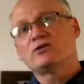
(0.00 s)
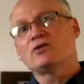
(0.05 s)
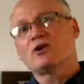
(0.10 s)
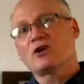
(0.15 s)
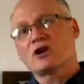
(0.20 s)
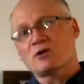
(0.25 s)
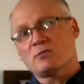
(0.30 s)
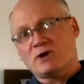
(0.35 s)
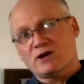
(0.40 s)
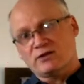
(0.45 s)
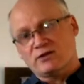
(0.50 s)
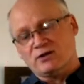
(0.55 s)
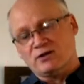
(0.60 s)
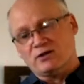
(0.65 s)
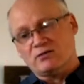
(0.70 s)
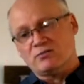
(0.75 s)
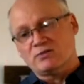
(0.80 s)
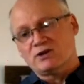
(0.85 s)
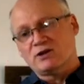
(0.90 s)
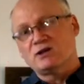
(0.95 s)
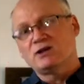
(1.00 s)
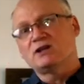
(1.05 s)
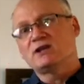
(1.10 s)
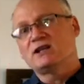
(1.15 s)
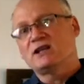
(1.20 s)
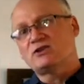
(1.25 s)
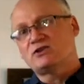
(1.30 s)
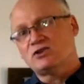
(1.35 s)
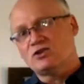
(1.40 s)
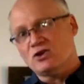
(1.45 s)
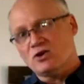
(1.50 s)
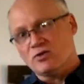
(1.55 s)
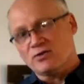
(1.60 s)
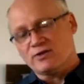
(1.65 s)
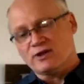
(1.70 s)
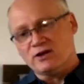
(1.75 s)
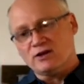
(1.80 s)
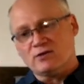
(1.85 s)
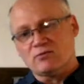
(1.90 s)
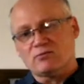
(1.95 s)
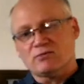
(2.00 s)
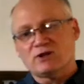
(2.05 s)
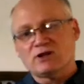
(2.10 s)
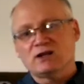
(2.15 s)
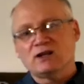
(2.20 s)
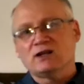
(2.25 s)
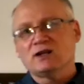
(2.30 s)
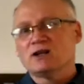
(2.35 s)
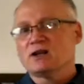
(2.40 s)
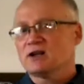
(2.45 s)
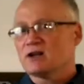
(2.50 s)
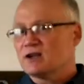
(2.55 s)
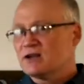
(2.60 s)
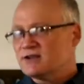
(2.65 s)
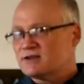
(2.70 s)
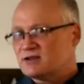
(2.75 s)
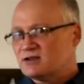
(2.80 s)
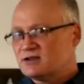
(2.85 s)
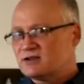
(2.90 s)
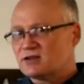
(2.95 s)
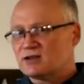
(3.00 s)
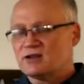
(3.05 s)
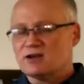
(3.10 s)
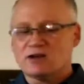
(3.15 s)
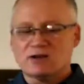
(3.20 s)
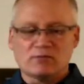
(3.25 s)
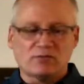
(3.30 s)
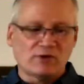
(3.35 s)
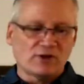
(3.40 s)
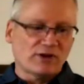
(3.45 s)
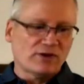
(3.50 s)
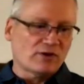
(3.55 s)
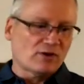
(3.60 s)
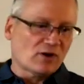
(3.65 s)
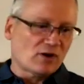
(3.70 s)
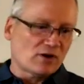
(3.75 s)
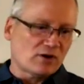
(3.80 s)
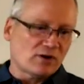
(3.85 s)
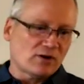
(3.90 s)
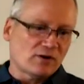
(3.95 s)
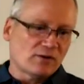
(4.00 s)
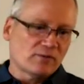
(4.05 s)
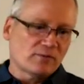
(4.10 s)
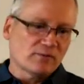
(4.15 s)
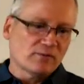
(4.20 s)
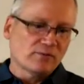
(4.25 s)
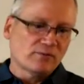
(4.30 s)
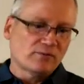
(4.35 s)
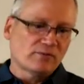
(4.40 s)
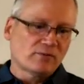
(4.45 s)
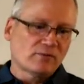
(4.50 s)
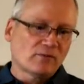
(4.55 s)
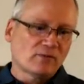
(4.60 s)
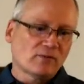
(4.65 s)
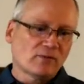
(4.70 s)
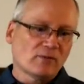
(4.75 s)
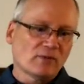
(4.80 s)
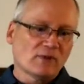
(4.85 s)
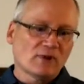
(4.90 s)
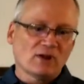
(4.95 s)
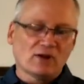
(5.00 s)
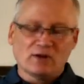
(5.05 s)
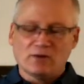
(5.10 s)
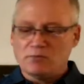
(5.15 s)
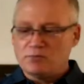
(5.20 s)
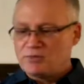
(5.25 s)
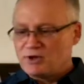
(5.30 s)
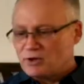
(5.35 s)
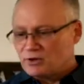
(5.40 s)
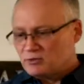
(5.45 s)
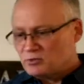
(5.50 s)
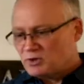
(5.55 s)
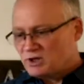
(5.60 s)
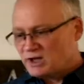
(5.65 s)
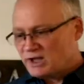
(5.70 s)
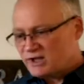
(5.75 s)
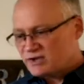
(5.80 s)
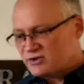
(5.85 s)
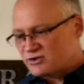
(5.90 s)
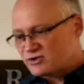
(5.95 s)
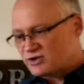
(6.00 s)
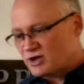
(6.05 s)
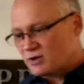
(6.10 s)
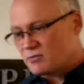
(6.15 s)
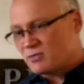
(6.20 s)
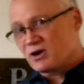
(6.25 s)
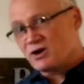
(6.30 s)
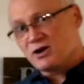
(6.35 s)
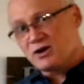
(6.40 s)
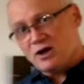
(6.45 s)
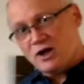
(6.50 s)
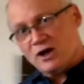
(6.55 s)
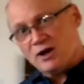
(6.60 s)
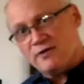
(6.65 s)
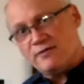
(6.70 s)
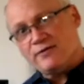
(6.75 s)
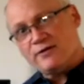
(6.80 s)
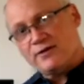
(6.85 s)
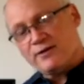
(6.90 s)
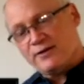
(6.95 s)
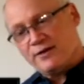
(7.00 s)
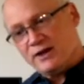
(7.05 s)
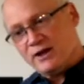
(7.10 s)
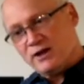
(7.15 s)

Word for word: Talk about them. Get to know them. Listen to them their heart. Build a relationship. Love